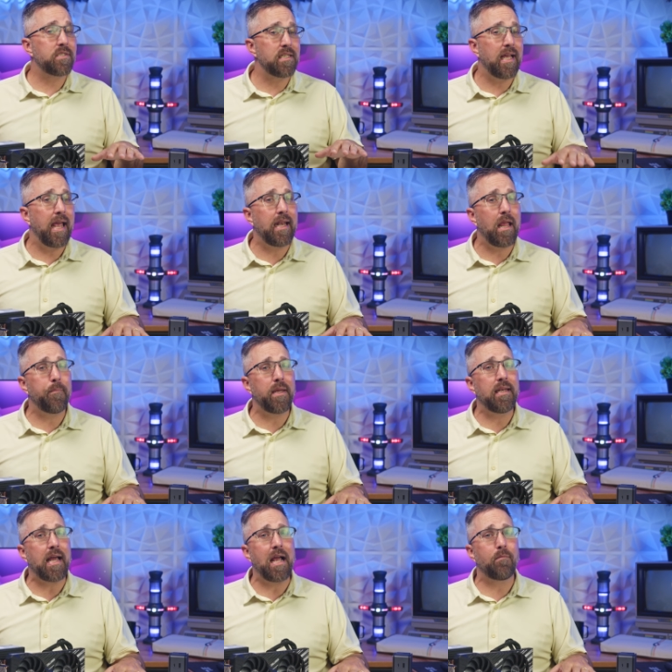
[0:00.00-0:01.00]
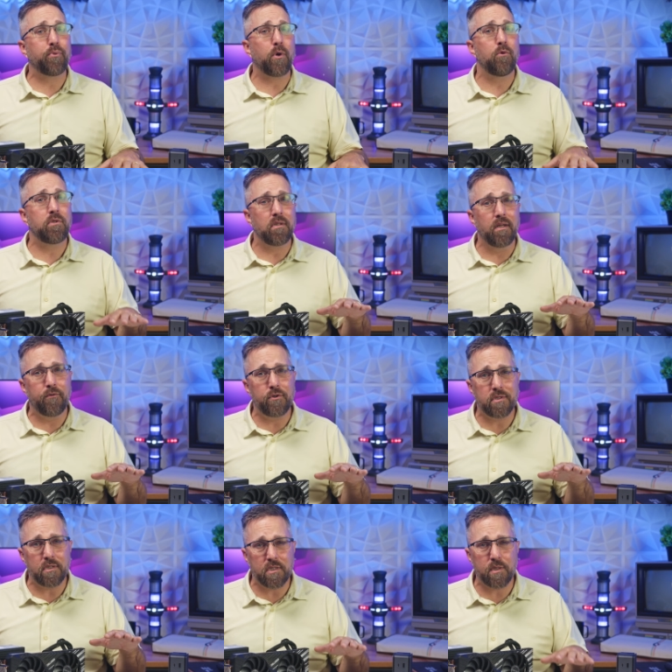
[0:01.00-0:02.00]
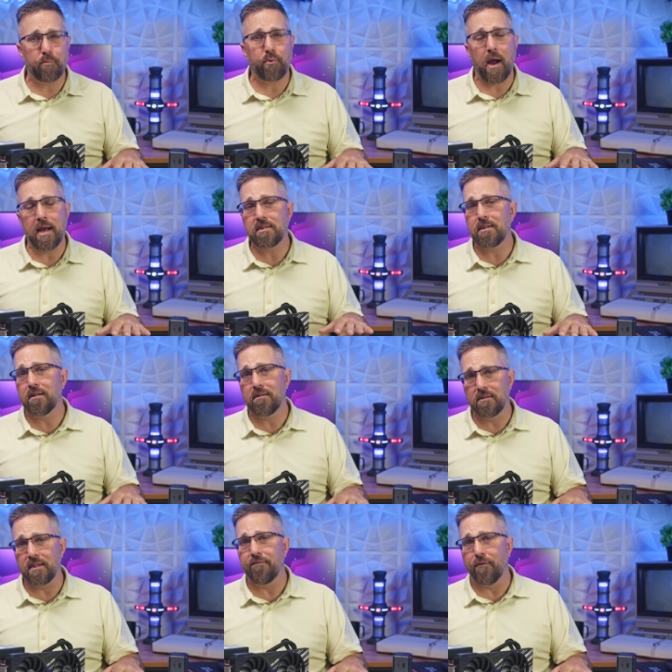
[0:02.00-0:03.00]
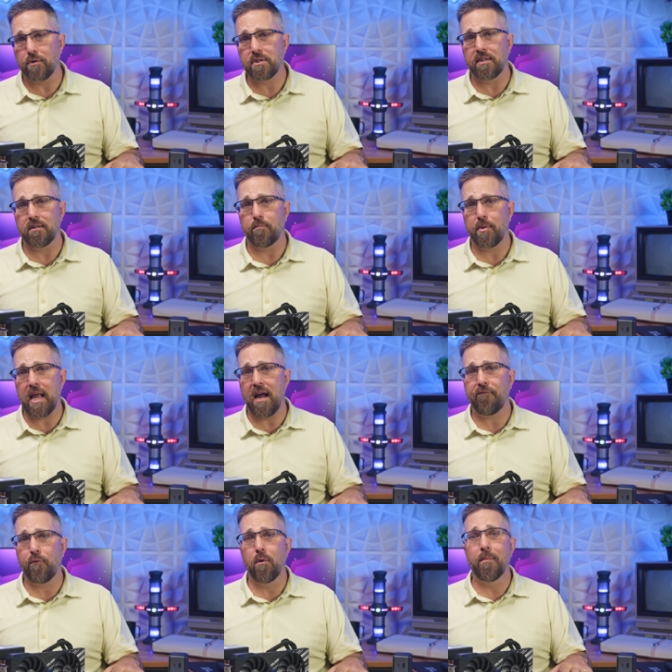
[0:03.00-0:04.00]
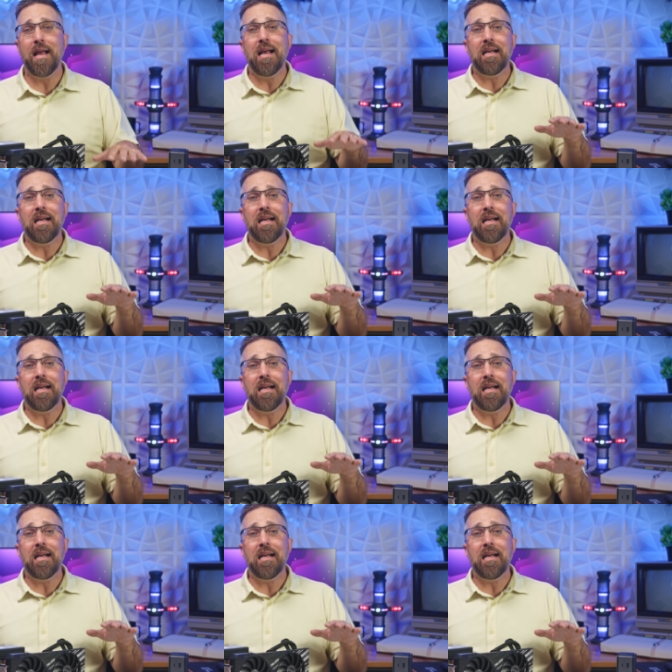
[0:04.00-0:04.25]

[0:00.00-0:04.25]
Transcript: the NAB9 Pro delivers a surprisingly versatile platform,